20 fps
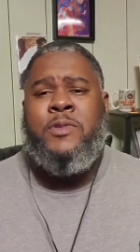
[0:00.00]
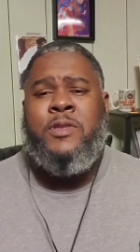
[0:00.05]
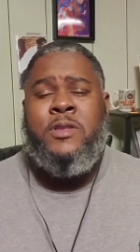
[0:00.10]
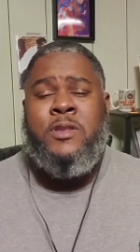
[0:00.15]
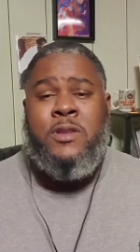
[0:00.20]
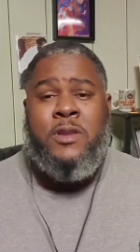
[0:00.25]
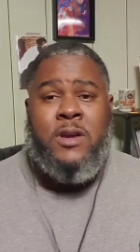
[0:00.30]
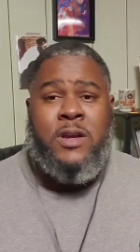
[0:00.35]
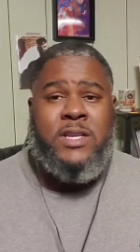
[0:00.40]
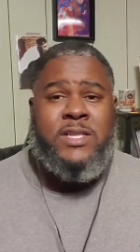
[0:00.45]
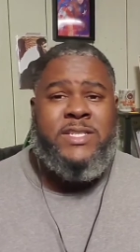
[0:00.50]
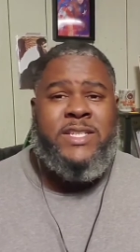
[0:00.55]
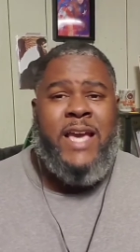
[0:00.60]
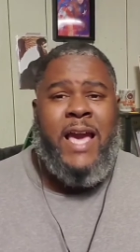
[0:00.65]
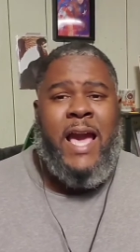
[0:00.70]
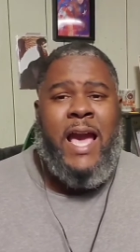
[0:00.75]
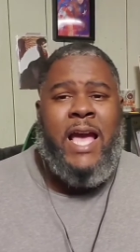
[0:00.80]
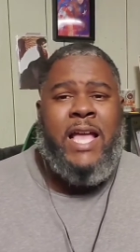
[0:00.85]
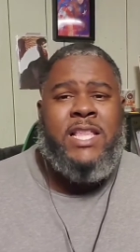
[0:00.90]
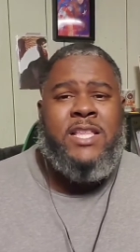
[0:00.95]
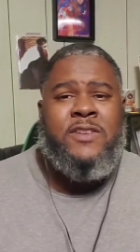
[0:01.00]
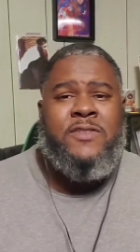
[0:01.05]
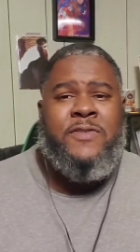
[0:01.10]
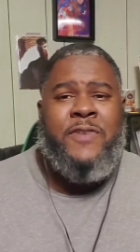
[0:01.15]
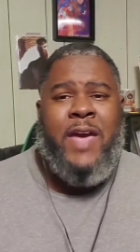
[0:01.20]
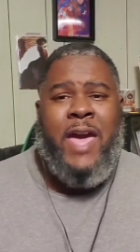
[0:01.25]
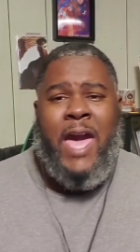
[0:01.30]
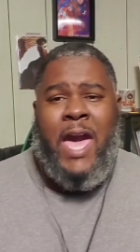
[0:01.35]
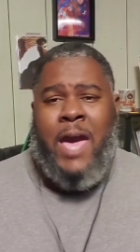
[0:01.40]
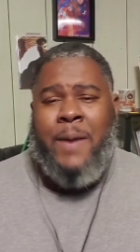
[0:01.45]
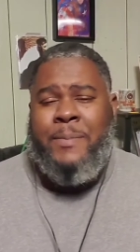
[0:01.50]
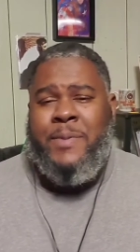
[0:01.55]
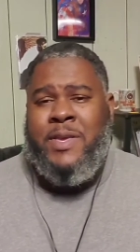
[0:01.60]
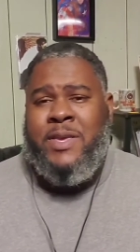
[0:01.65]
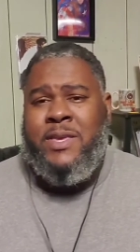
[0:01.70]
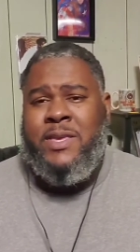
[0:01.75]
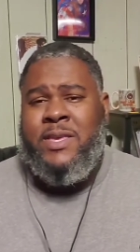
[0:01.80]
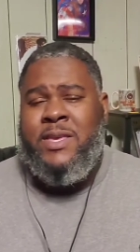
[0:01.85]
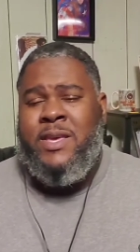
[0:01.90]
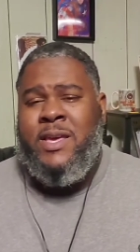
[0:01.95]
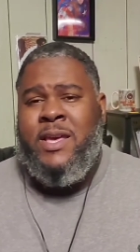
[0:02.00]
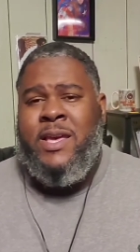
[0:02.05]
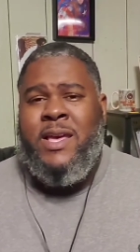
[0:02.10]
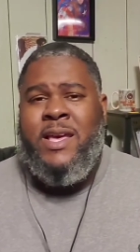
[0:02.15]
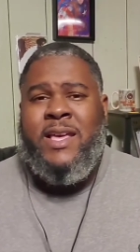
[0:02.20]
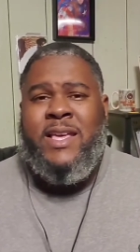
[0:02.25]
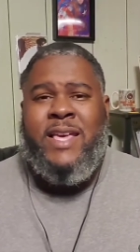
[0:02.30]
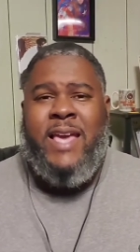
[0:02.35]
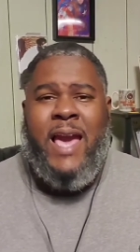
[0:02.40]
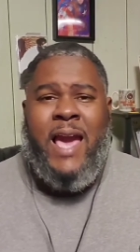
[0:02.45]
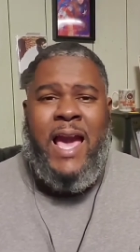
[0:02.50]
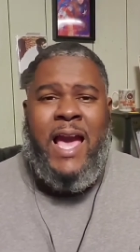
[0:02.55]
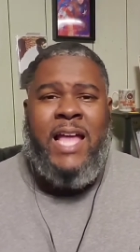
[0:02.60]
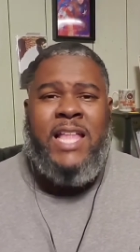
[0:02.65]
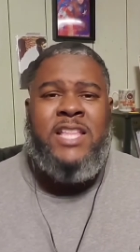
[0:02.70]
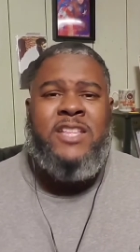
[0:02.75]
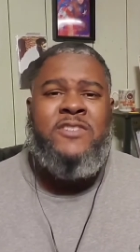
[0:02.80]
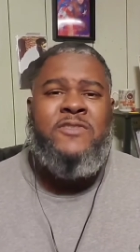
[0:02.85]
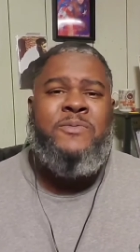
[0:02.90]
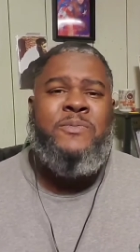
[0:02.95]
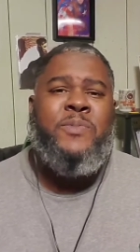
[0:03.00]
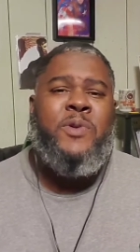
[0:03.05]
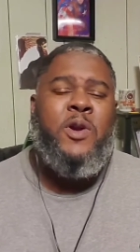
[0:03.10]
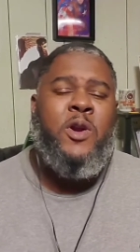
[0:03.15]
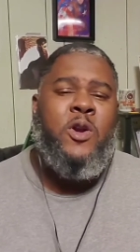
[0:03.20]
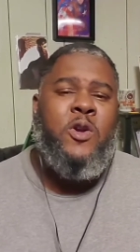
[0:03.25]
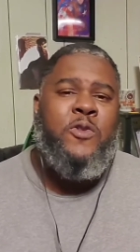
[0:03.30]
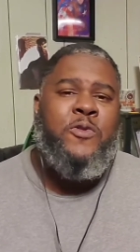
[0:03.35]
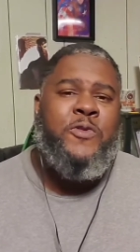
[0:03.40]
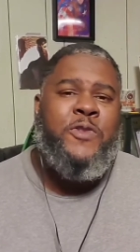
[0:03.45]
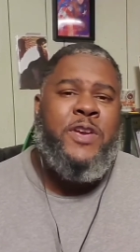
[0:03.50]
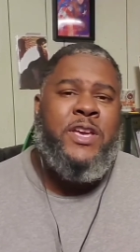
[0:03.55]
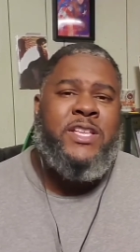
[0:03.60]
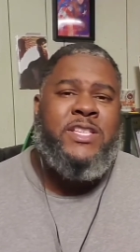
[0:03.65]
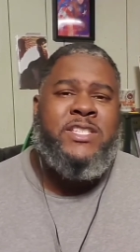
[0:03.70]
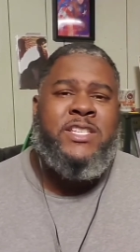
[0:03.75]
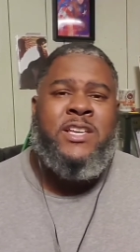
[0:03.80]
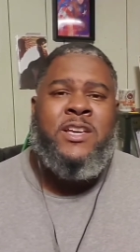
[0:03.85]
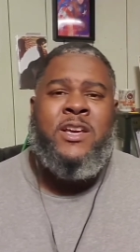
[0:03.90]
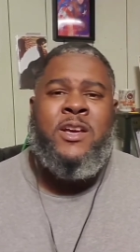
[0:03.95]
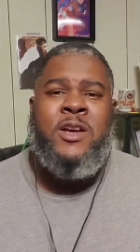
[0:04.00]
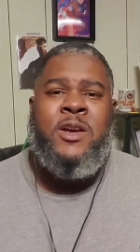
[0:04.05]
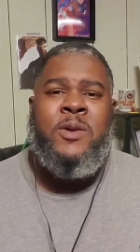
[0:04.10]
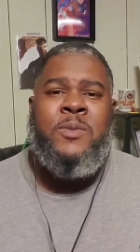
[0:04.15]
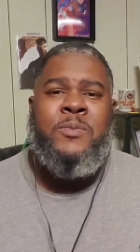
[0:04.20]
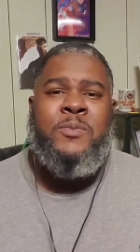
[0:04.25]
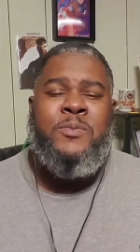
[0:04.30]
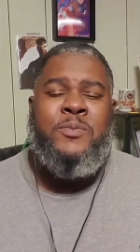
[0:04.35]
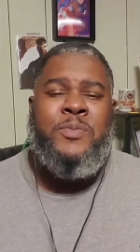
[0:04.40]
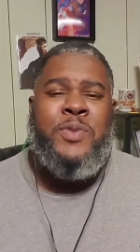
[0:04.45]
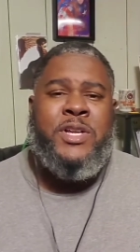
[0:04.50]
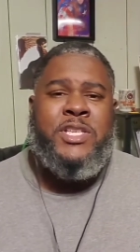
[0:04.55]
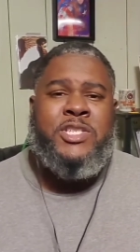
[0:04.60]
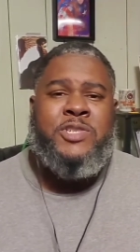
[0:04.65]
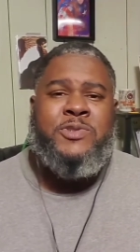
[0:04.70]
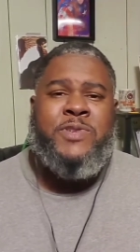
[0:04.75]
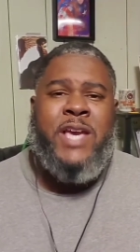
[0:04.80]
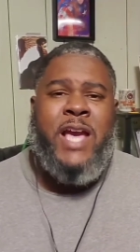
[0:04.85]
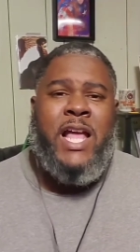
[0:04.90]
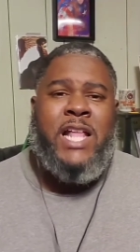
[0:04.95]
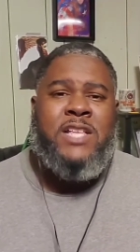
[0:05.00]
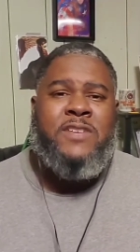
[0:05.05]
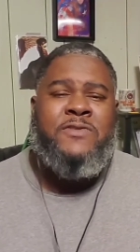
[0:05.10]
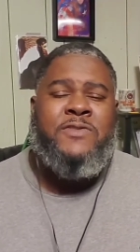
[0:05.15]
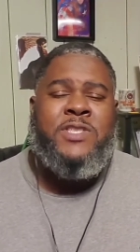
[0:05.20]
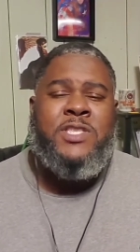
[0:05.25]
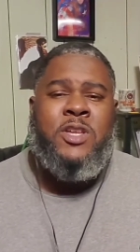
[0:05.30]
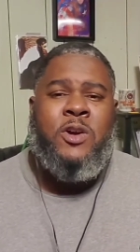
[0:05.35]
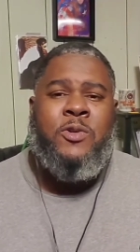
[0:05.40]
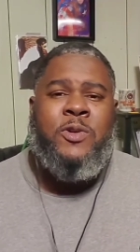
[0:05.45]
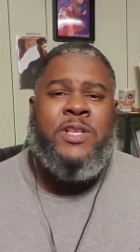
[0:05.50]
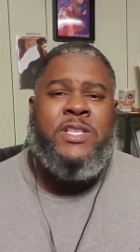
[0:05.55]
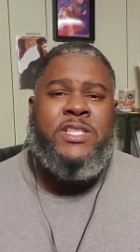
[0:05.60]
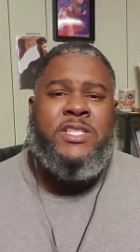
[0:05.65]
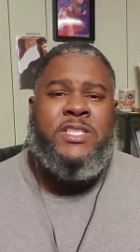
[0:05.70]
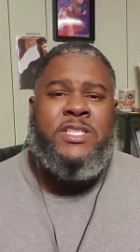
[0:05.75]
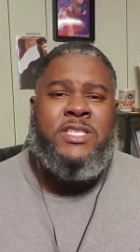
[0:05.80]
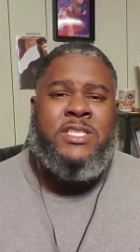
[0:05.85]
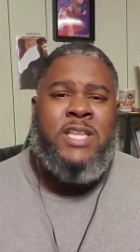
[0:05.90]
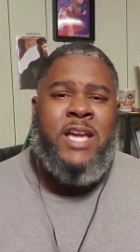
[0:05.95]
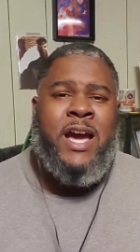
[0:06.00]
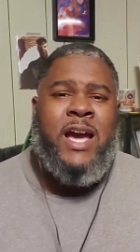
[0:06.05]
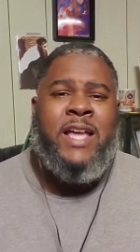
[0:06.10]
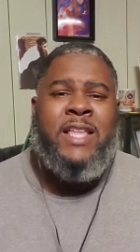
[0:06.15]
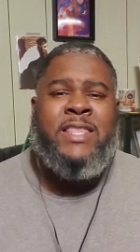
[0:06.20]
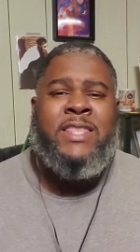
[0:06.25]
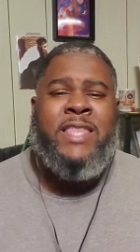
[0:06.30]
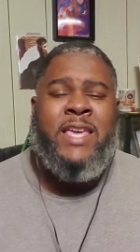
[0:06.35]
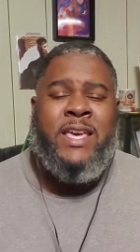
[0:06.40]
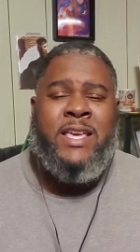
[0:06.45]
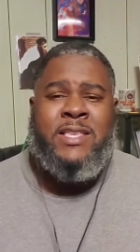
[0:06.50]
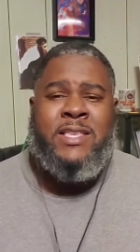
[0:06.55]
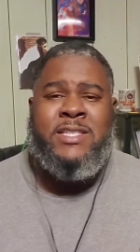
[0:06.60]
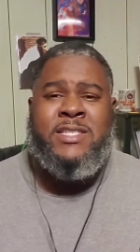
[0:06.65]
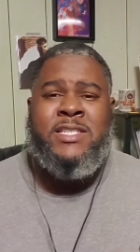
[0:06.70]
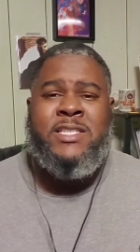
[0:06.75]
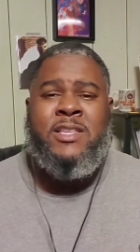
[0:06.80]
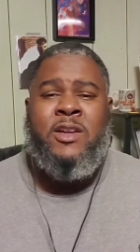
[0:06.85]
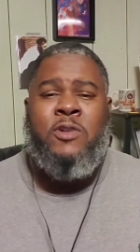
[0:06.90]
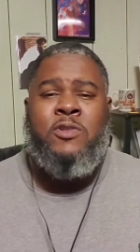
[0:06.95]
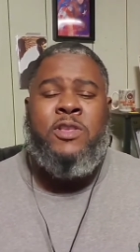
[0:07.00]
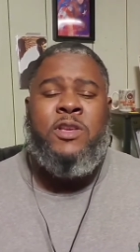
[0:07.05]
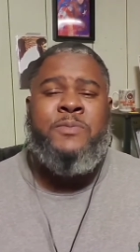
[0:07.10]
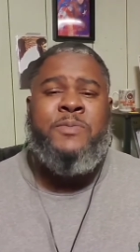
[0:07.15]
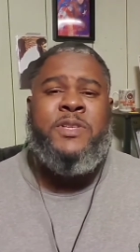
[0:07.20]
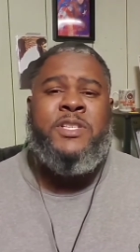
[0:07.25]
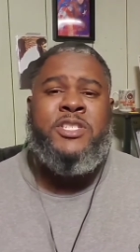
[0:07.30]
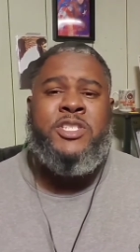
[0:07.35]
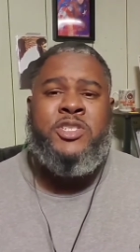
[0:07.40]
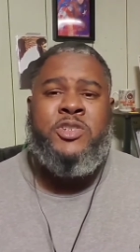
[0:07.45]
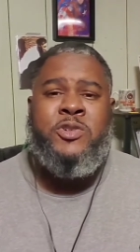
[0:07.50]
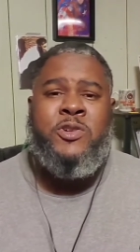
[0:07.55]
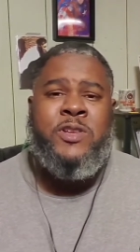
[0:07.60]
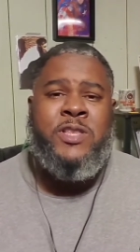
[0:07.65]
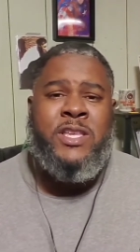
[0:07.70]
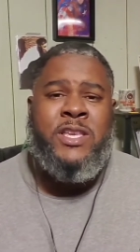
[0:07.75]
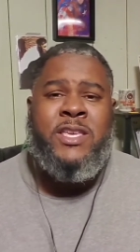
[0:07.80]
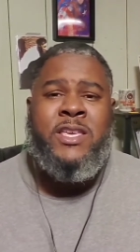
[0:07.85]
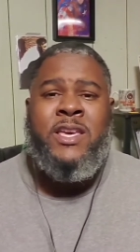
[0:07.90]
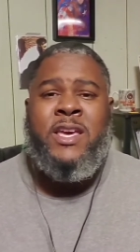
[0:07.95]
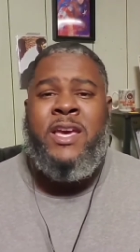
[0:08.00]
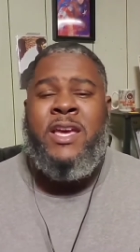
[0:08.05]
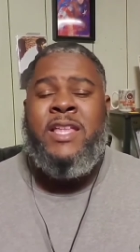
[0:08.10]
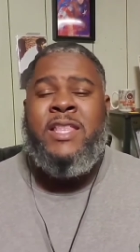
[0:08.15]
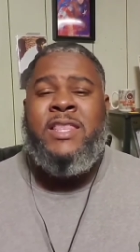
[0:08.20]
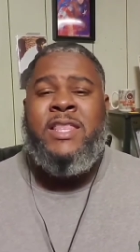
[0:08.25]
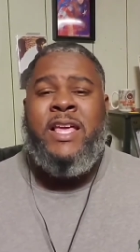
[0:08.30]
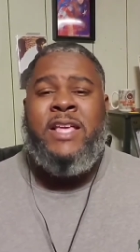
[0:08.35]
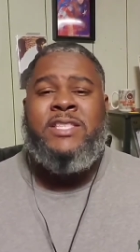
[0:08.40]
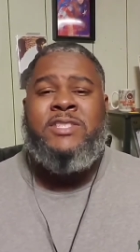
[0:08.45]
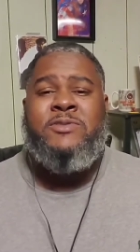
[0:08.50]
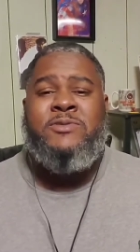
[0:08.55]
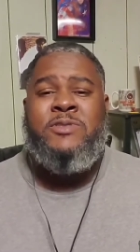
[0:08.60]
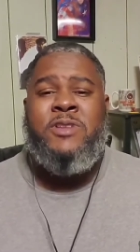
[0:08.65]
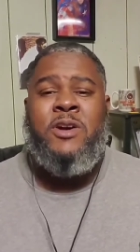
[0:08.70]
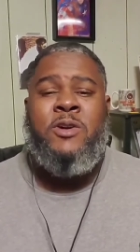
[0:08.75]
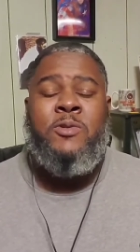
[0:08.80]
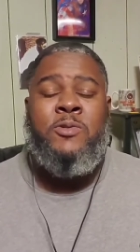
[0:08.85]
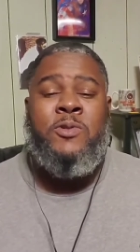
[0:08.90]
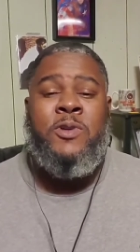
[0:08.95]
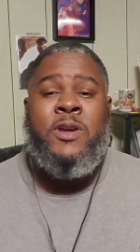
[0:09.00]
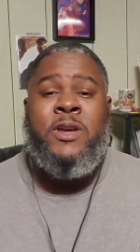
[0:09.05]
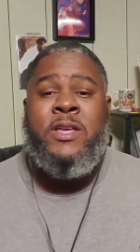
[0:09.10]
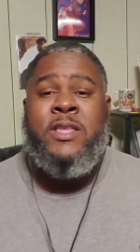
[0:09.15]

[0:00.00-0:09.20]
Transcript: looks kind of happy, kind of perfect, but you kind of know it's not. They slowly but surely let you know